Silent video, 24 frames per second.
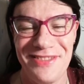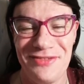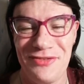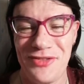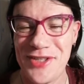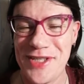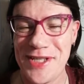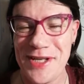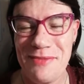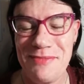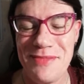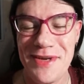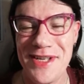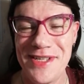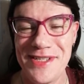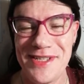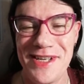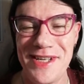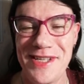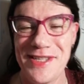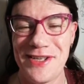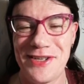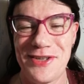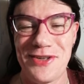For some
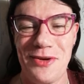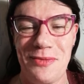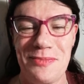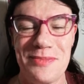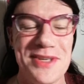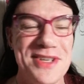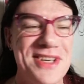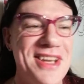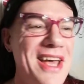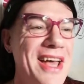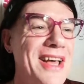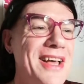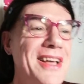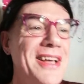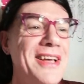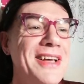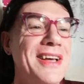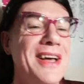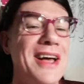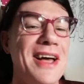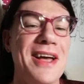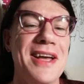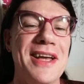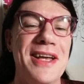reason, he's adopted
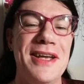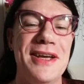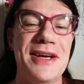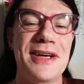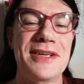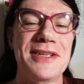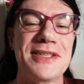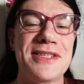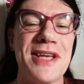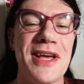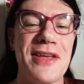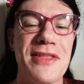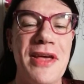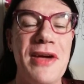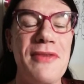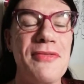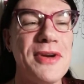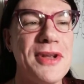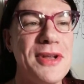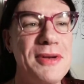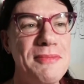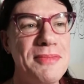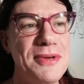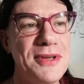a South
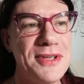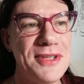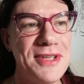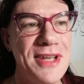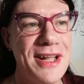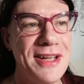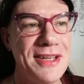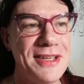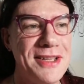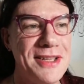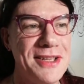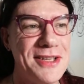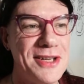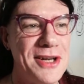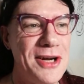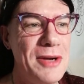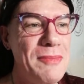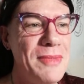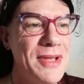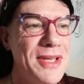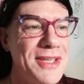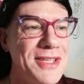African personality at the time.